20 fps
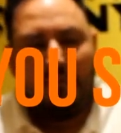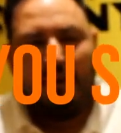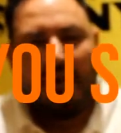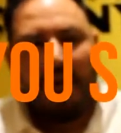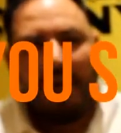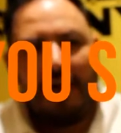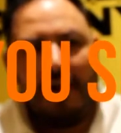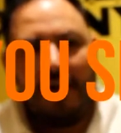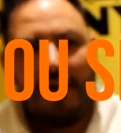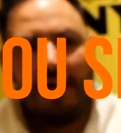
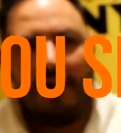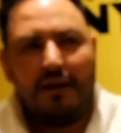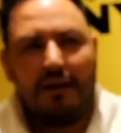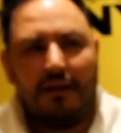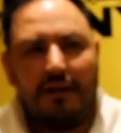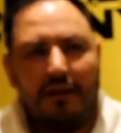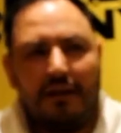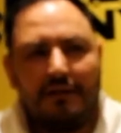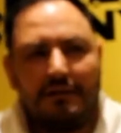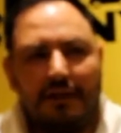
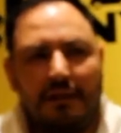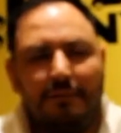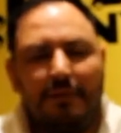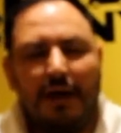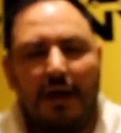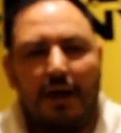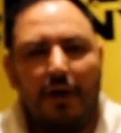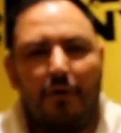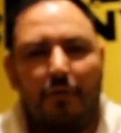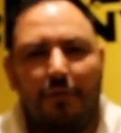Yeah,
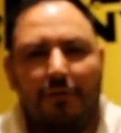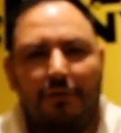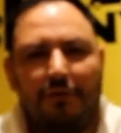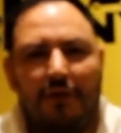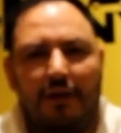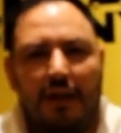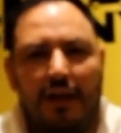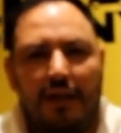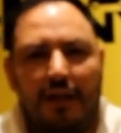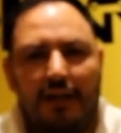somehow we're
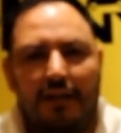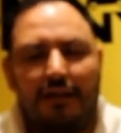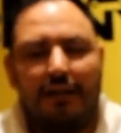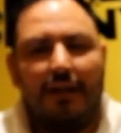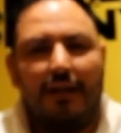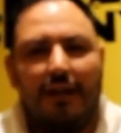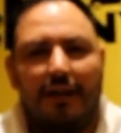related.